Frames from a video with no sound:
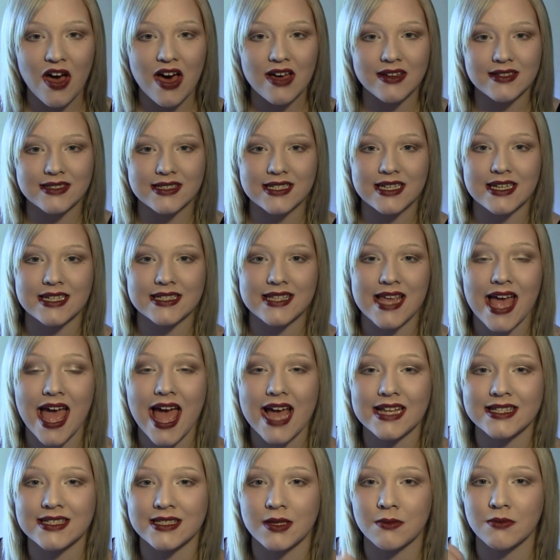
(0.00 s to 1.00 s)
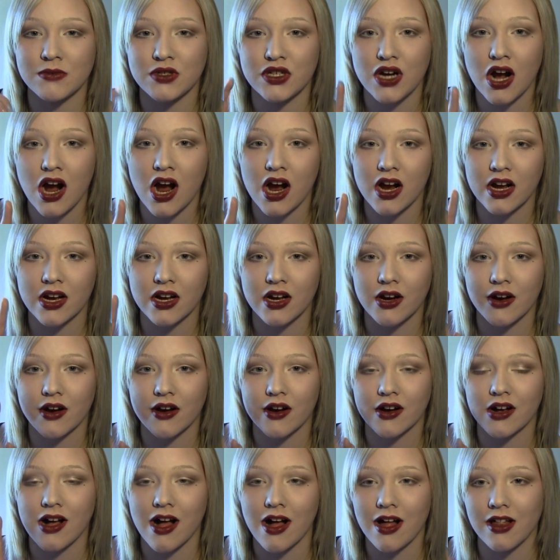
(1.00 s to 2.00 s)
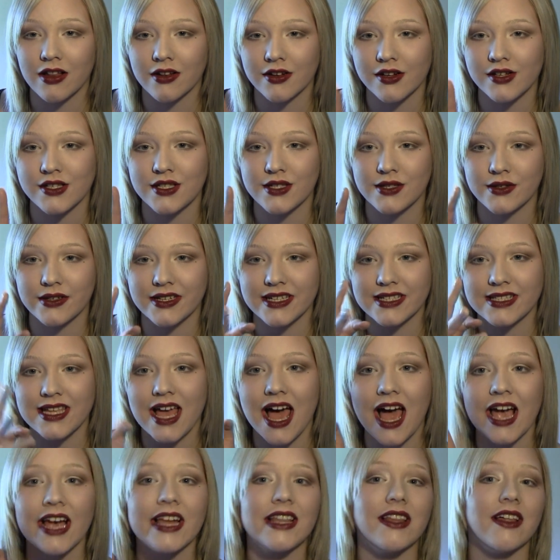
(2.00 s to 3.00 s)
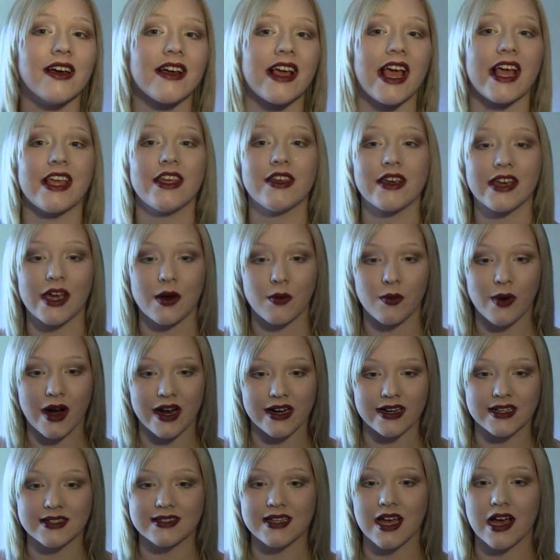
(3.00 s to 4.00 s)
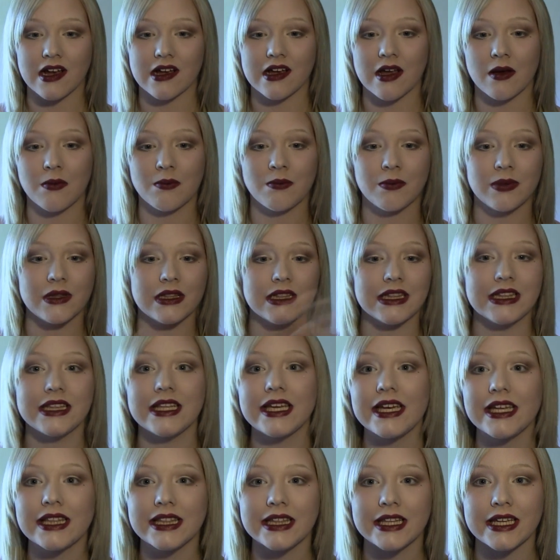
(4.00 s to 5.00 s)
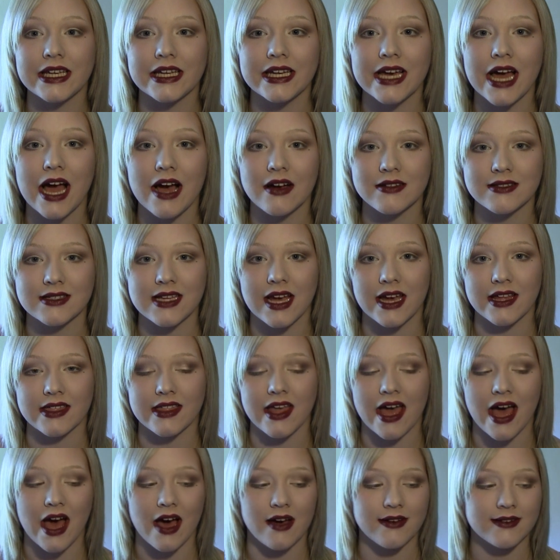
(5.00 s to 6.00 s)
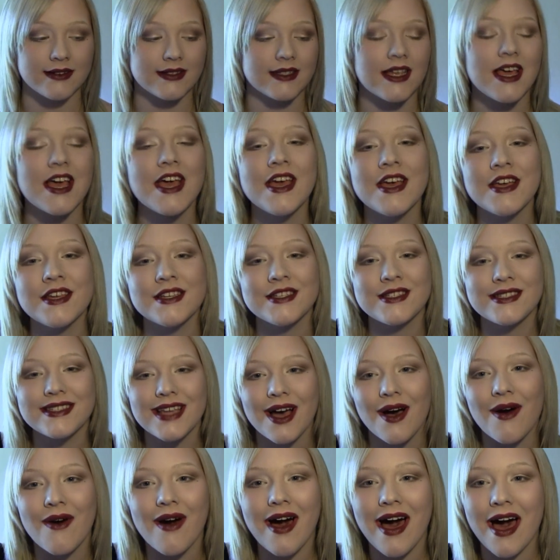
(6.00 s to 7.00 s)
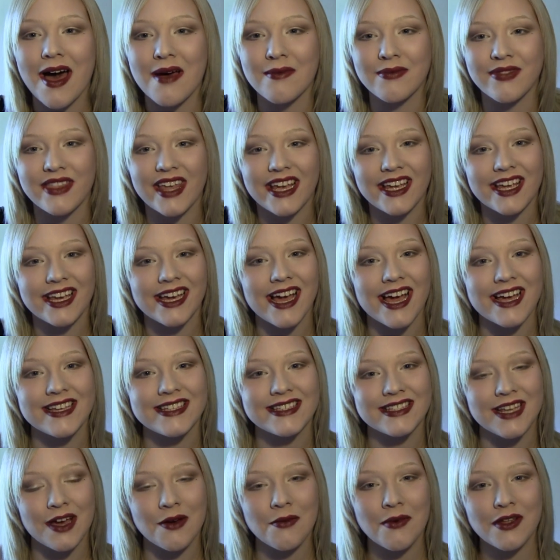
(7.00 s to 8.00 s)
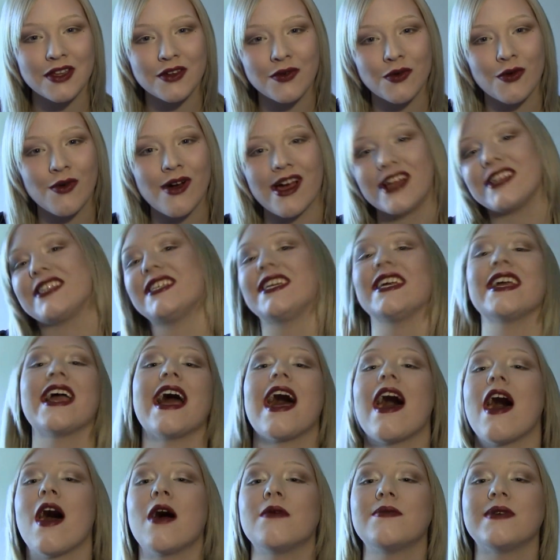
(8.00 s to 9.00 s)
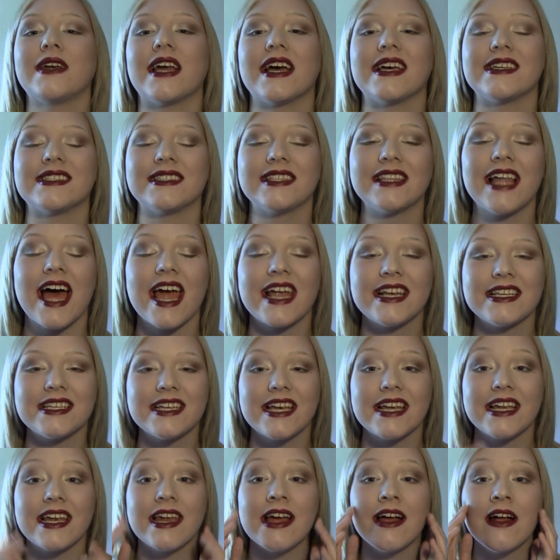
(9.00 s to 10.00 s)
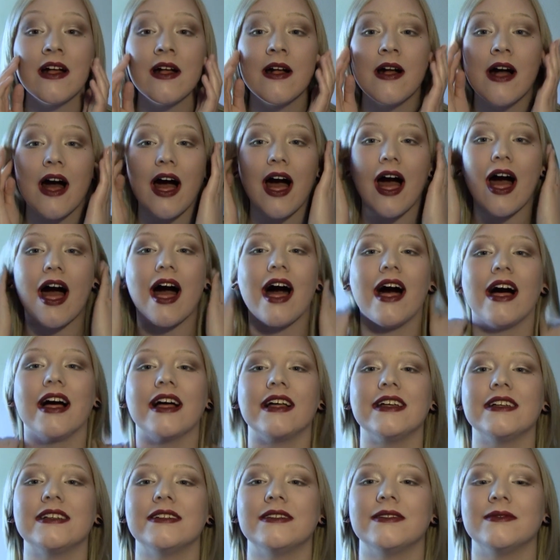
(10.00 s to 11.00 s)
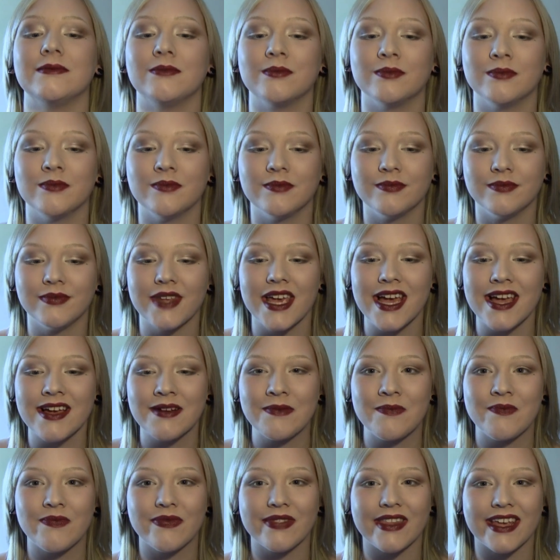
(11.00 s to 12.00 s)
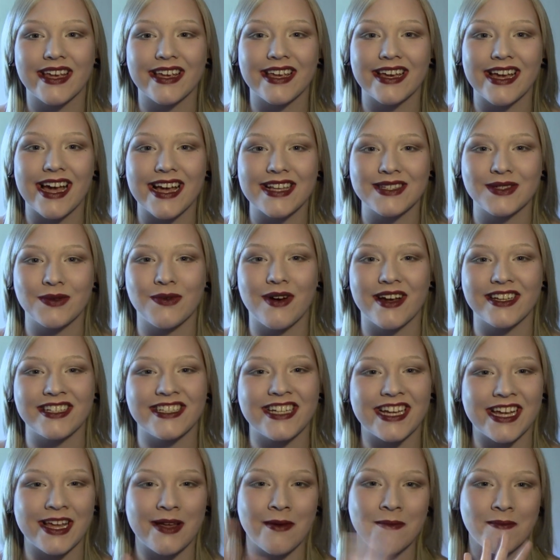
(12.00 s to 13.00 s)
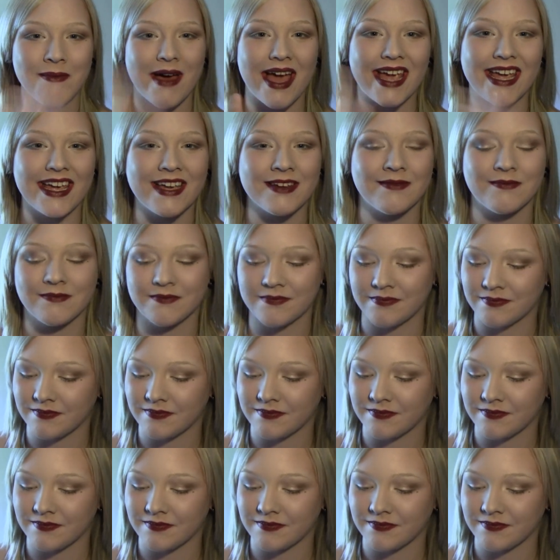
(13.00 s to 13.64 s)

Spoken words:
falsies, add some darker colors to this eye look, and you can wear this out completely outside the house. So thank you guys so much for watching. I hope you guys liked it. Yeah, thank you guys for watching. Bye.